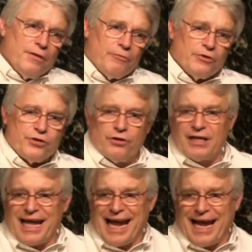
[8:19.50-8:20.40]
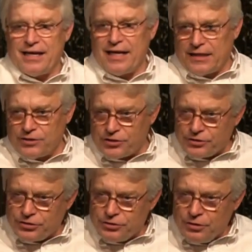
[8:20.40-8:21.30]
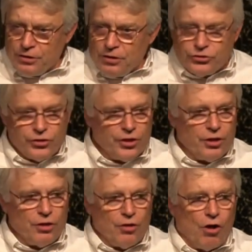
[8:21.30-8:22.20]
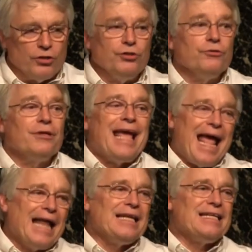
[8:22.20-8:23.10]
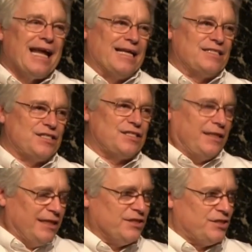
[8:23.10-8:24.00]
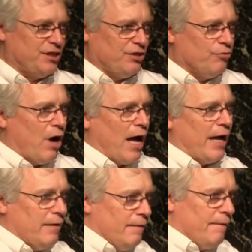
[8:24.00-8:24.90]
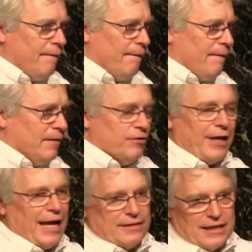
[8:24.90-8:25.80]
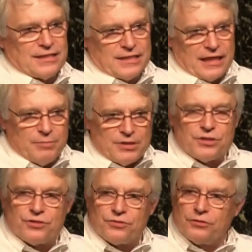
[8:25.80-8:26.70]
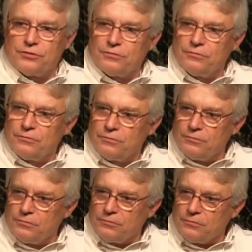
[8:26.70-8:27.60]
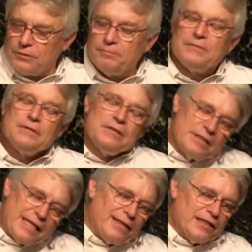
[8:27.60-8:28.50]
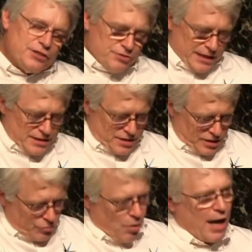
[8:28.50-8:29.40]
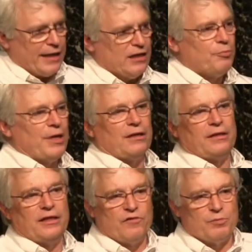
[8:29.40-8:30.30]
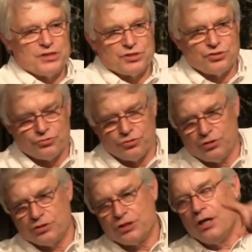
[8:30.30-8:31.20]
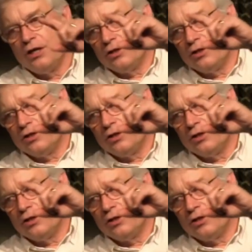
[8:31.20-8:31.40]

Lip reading: that return canned answers so that all you can test is the UI. You can't test any business rules. And that lets you test the UI independently of the business rules